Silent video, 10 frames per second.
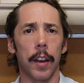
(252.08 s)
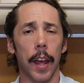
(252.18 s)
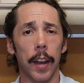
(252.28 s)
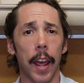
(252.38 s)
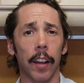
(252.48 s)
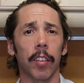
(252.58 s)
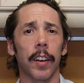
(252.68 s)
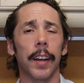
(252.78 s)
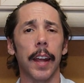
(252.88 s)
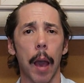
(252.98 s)

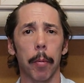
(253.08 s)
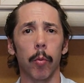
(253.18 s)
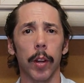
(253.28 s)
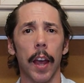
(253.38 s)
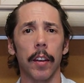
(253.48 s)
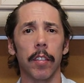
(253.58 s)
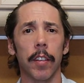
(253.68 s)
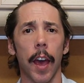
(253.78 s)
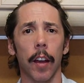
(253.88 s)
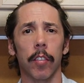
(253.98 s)
exiting capital gains
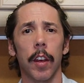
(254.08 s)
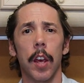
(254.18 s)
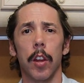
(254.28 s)
tax?